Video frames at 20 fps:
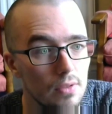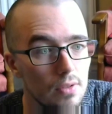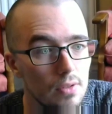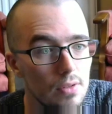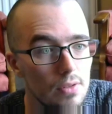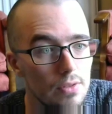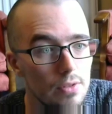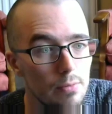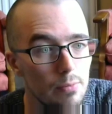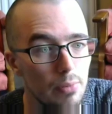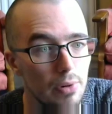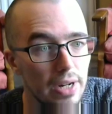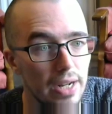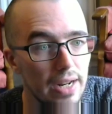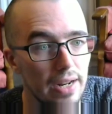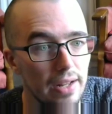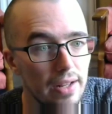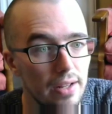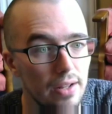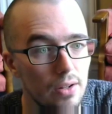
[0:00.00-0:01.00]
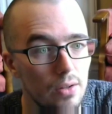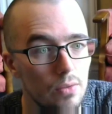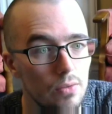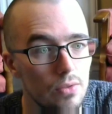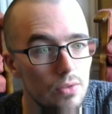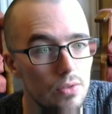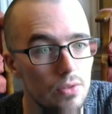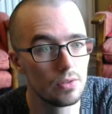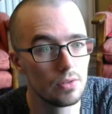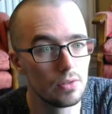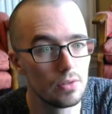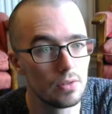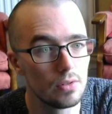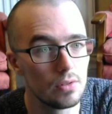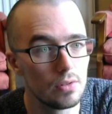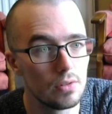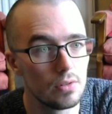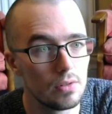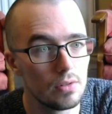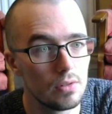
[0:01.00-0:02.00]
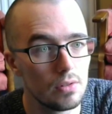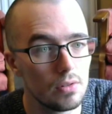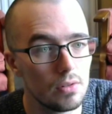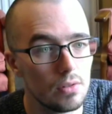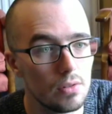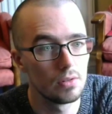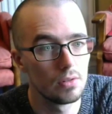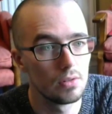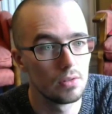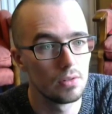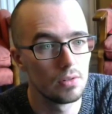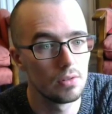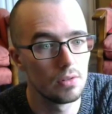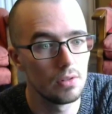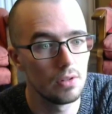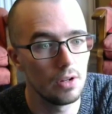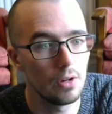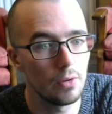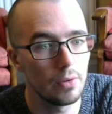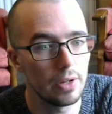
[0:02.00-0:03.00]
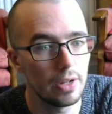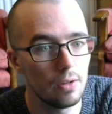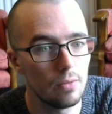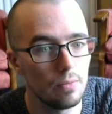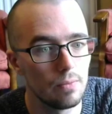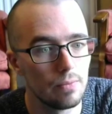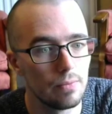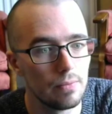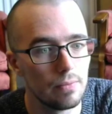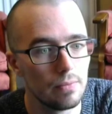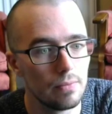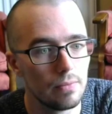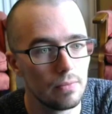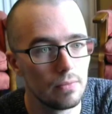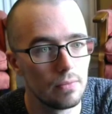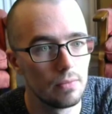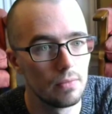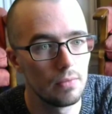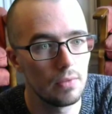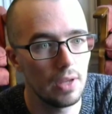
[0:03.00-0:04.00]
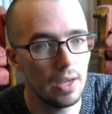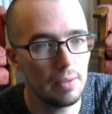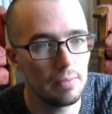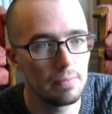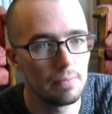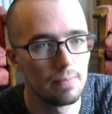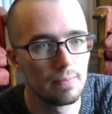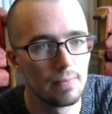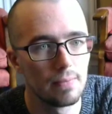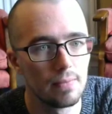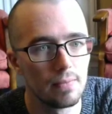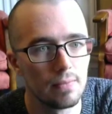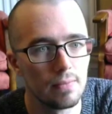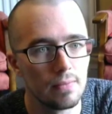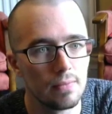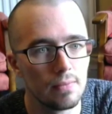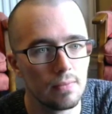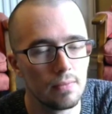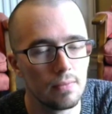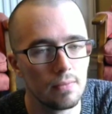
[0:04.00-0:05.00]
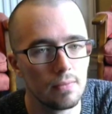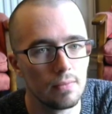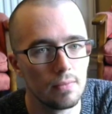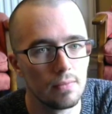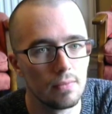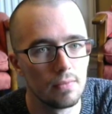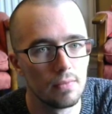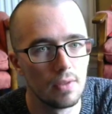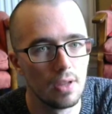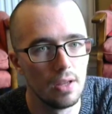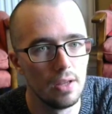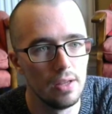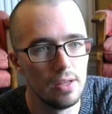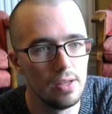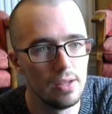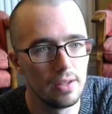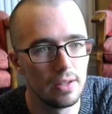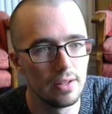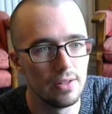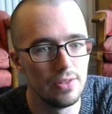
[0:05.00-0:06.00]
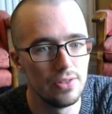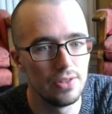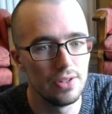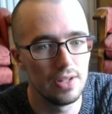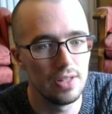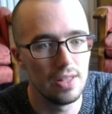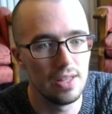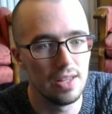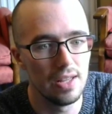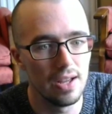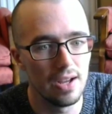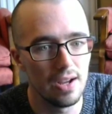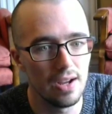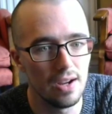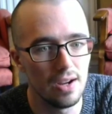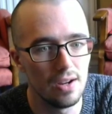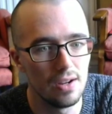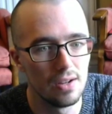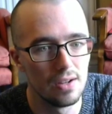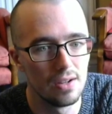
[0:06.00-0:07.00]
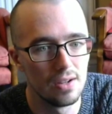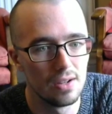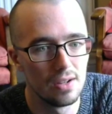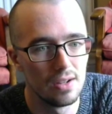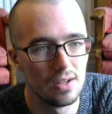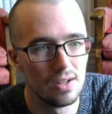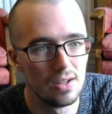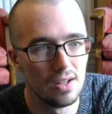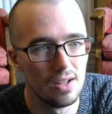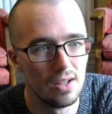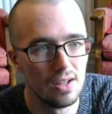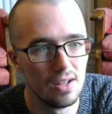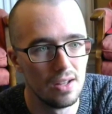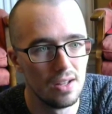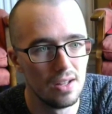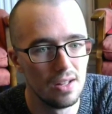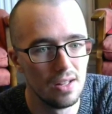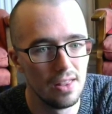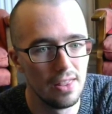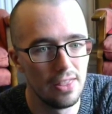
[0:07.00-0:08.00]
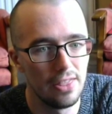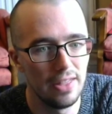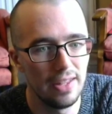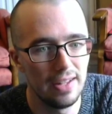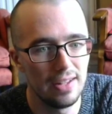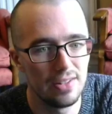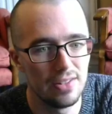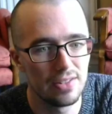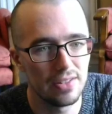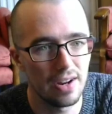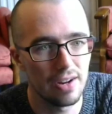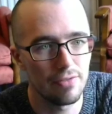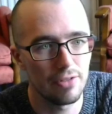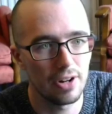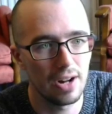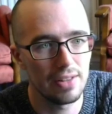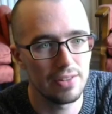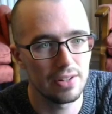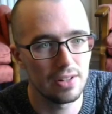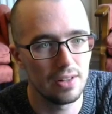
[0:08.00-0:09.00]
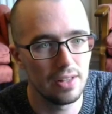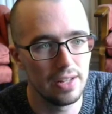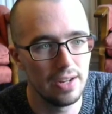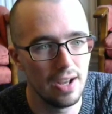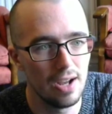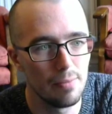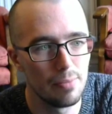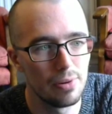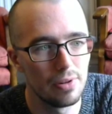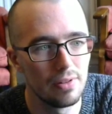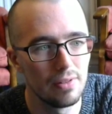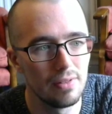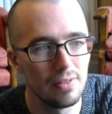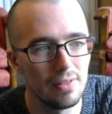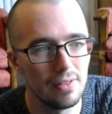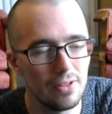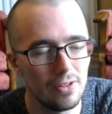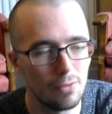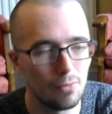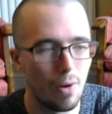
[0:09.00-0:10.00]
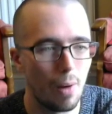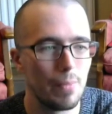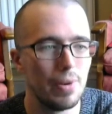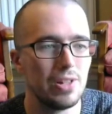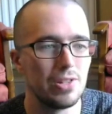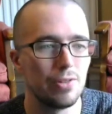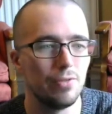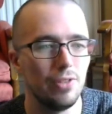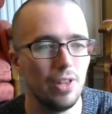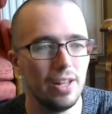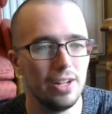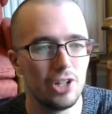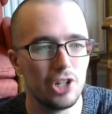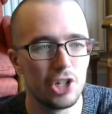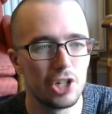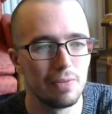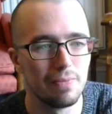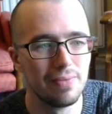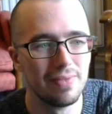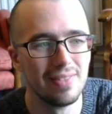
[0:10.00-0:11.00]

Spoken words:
Let's bring it out. There we go. Okay. You can see the things that I forgot to clean up. Little remnants of lunch.